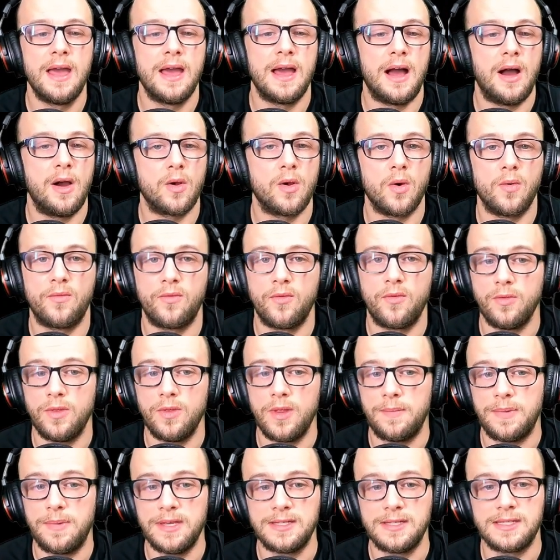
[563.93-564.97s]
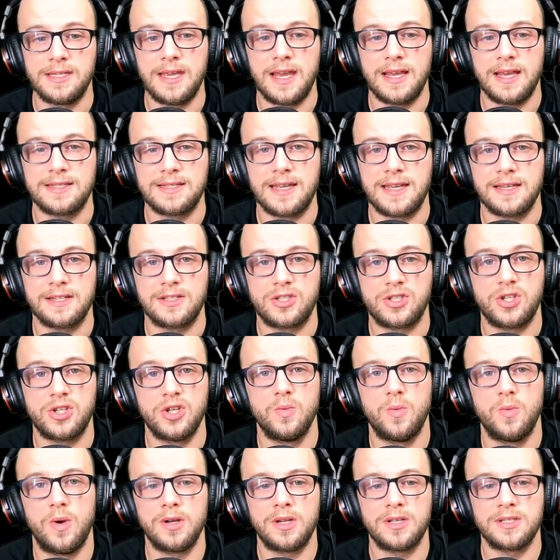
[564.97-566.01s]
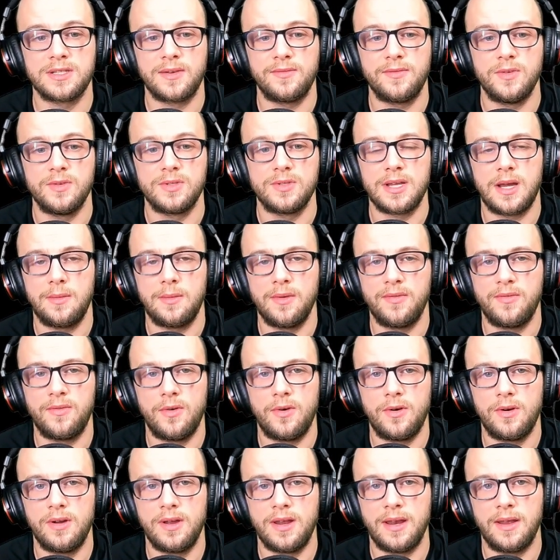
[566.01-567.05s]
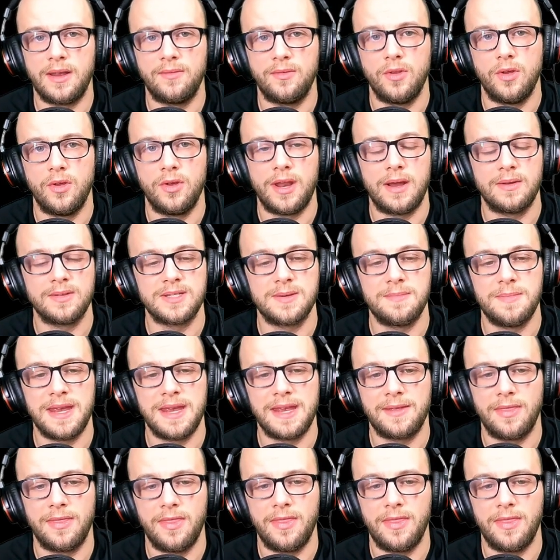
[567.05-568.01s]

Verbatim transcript: I'll go through the PCSX2 one because I've used that before and I've learned how to make